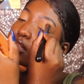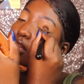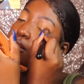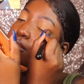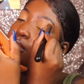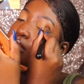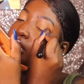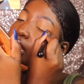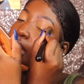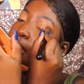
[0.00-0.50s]

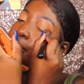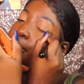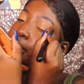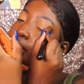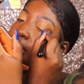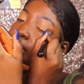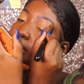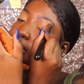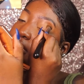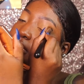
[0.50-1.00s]
with that
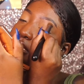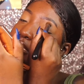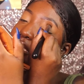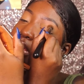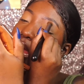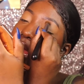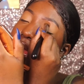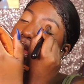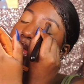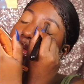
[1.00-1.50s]
being
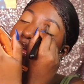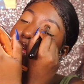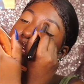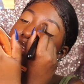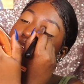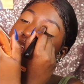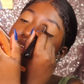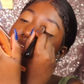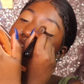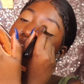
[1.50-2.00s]
said,
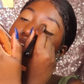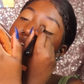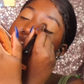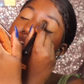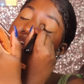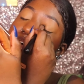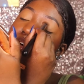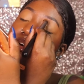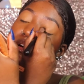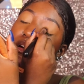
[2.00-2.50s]

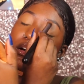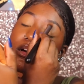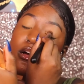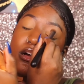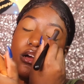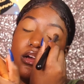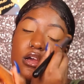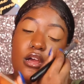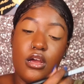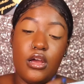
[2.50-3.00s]

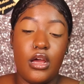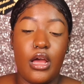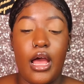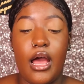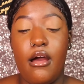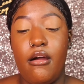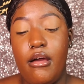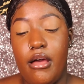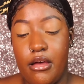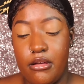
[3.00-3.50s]

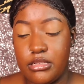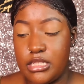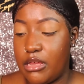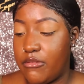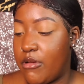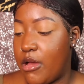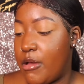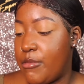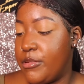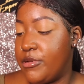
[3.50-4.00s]
how else have
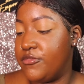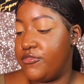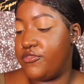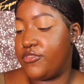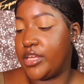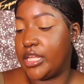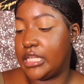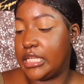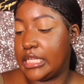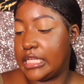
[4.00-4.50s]
I been
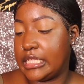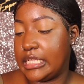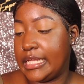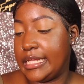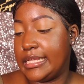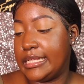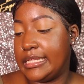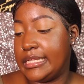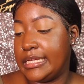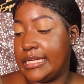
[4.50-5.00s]
feeling
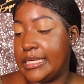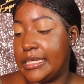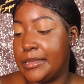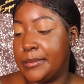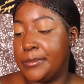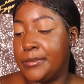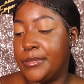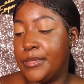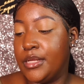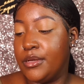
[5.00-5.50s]
lately?
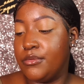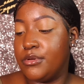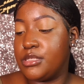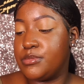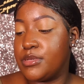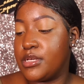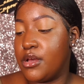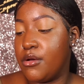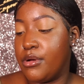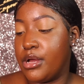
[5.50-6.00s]
What's
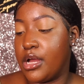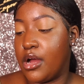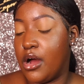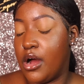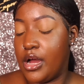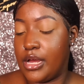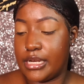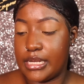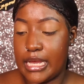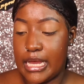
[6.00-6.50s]
been going
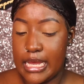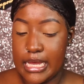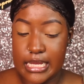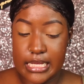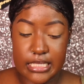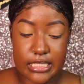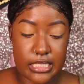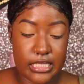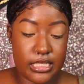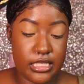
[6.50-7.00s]
on,
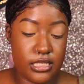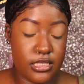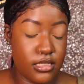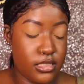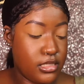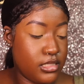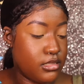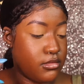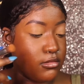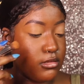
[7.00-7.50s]
guys? Let's
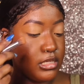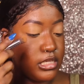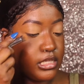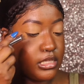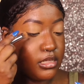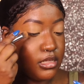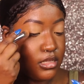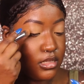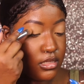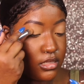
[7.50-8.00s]
look.
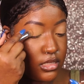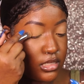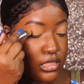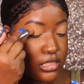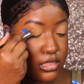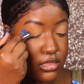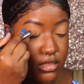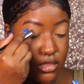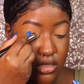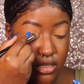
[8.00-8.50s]

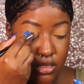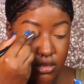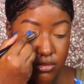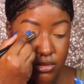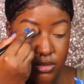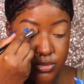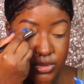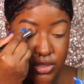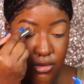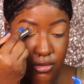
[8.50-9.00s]
What's
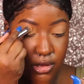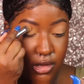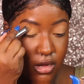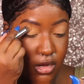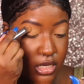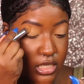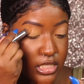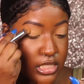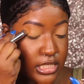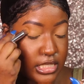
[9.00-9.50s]
been going
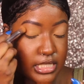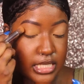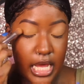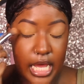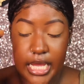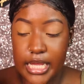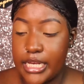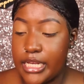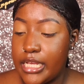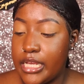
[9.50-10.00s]
on in
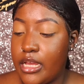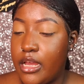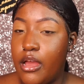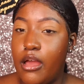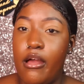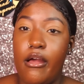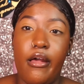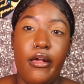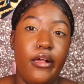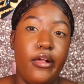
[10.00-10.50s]
society?
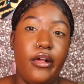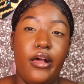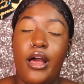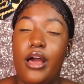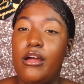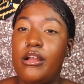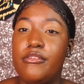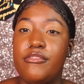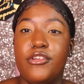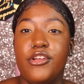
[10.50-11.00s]
I
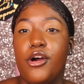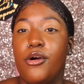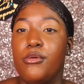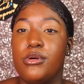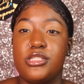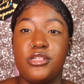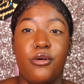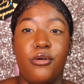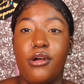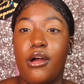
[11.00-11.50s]
don't even know
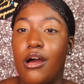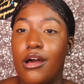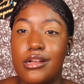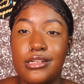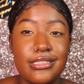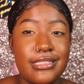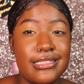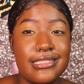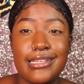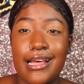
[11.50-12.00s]
what's going on in
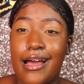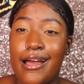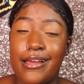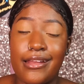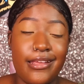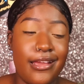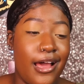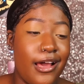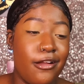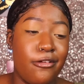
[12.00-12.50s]

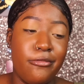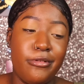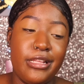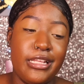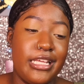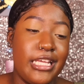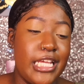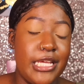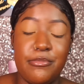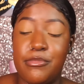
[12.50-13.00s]
society. I don't really
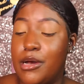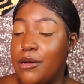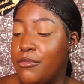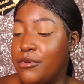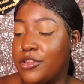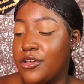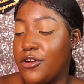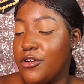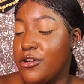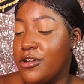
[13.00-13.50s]
keep up
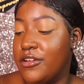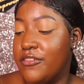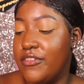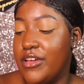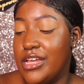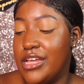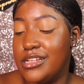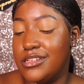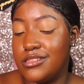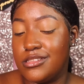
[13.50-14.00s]
with current
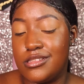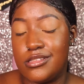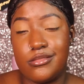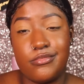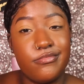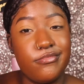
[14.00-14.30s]
events.